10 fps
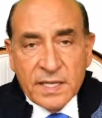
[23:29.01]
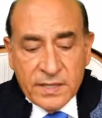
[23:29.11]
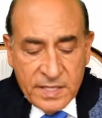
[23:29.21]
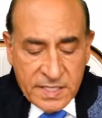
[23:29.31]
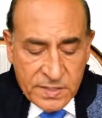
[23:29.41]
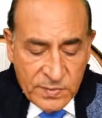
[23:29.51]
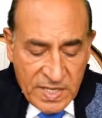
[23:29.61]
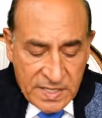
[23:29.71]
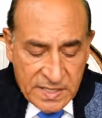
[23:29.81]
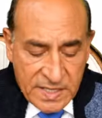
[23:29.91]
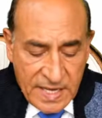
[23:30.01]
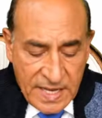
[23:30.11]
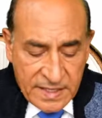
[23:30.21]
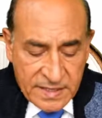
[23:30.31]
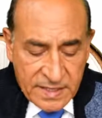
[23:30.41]
This means
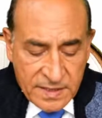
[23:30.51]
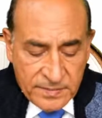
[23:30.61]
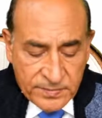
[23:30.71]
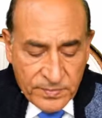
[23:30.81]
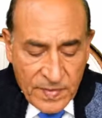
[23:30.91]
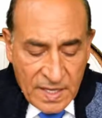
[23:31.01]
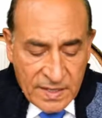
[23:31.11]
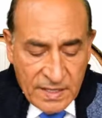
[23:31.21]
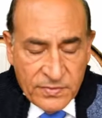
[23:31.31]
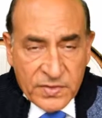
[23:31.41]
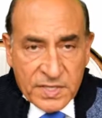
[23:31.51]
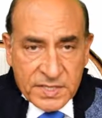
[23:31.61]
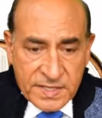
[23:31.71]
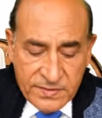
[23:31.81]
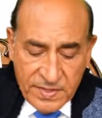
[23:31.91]
that the
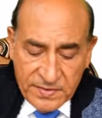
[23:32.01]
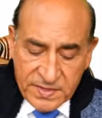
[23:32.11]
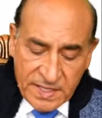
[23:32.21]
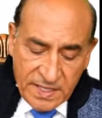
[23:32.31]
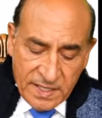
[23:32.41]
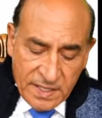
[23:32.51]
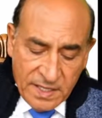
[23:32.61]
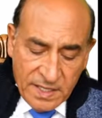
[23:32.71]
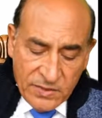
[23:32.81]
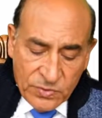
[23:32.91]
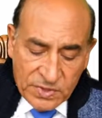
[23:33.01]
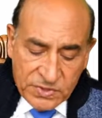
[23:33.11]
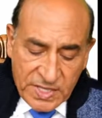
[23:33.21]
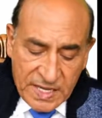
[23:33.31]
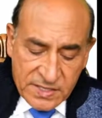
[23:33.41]
first 50 would
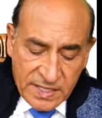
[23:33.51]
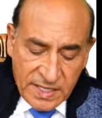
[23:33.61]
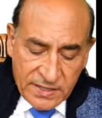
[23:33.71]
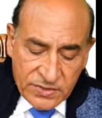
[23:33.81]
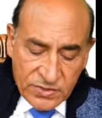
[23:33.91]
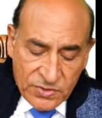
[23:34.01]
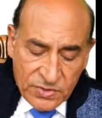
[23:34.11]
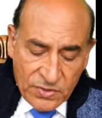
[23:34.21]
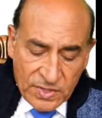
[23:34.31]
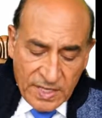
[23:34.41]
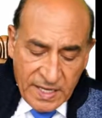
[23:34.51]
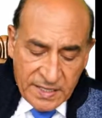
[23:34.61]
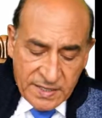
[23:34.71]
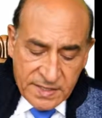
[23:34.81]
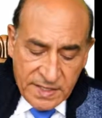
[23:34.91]
translate to
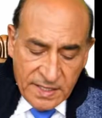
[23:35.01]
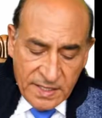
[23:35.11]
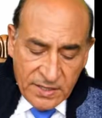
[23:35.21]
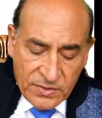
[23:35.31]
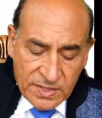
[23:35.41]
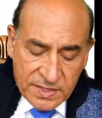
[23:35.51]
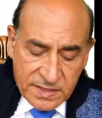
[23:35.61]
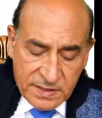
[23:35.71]
lowercase d equals